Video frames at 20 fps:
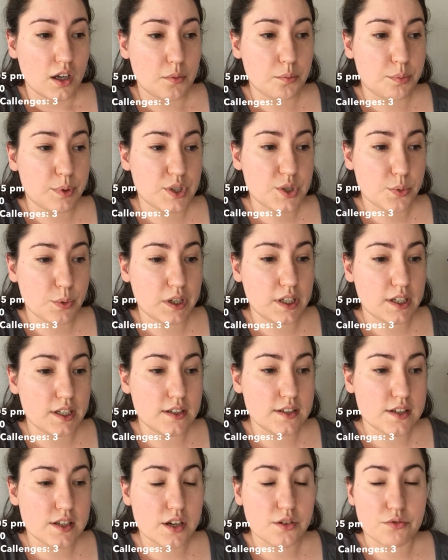between
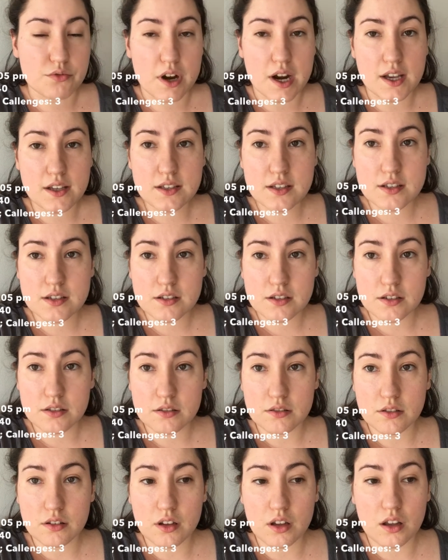his arrest
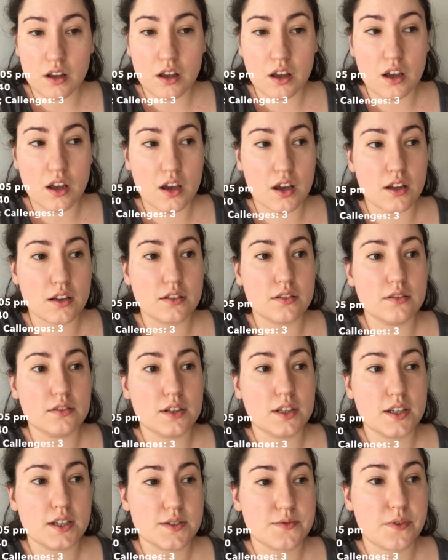and
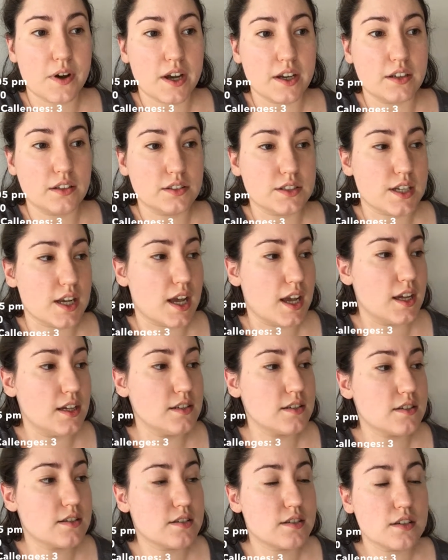his final
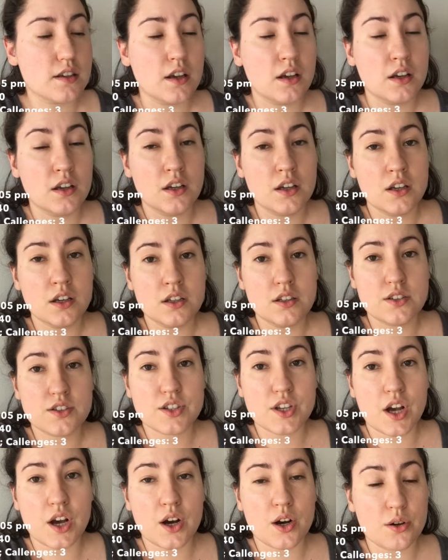days.
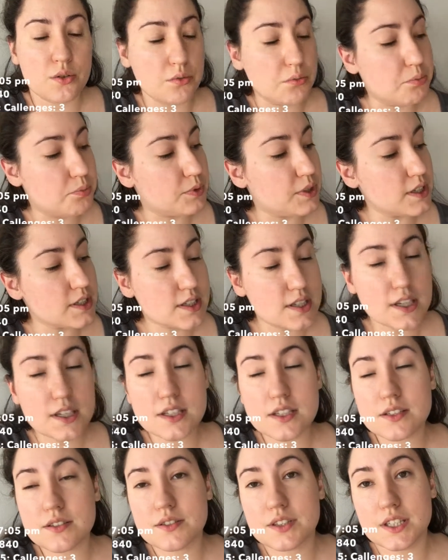So this
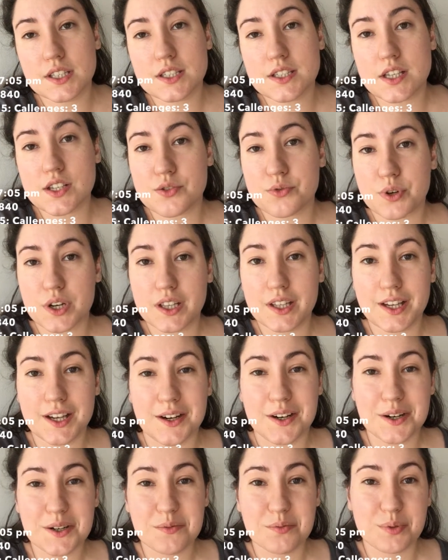is really
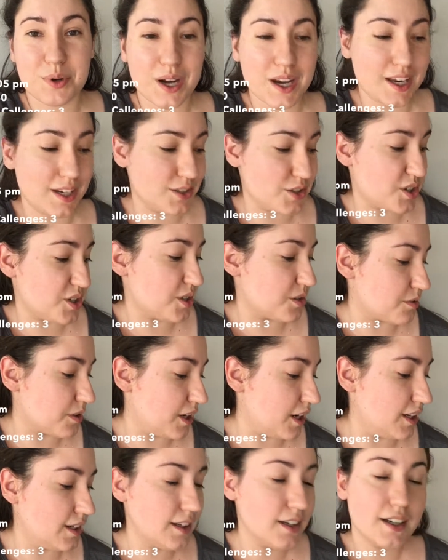heartbreaking to
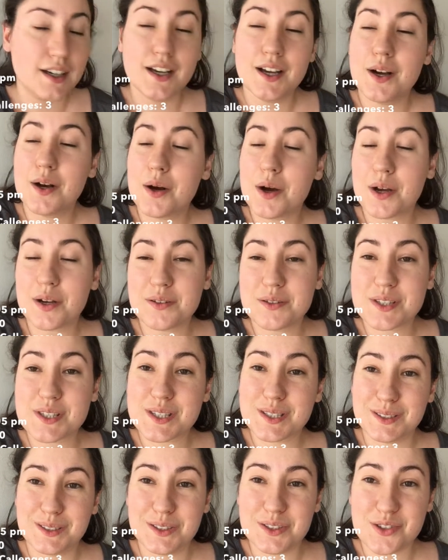read, and I'm
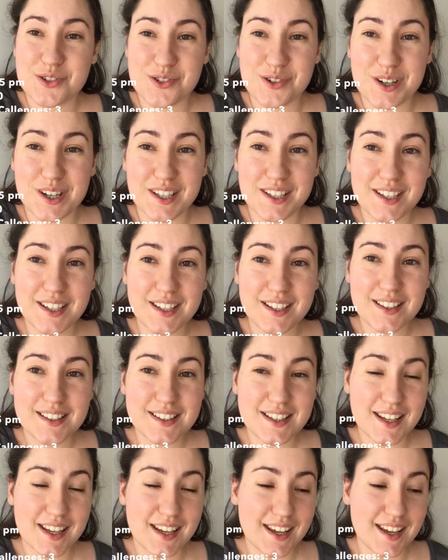still enjoying it,
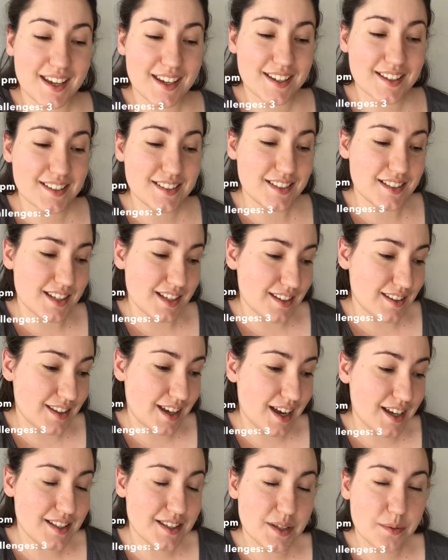and
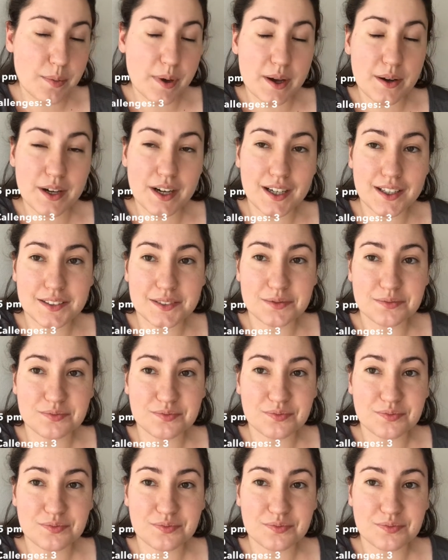that's about it.